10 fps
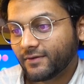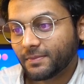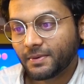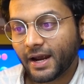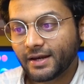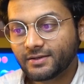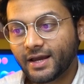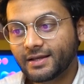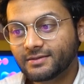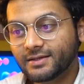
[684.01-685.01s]
applied
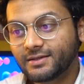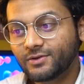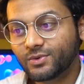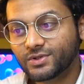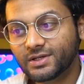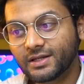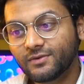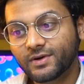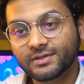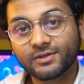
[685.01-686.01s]
sciences universities
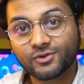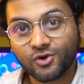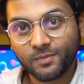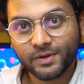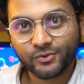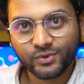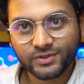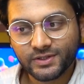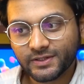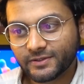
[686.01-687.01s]
versus normal
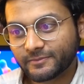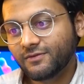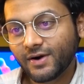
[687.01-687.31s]
universities.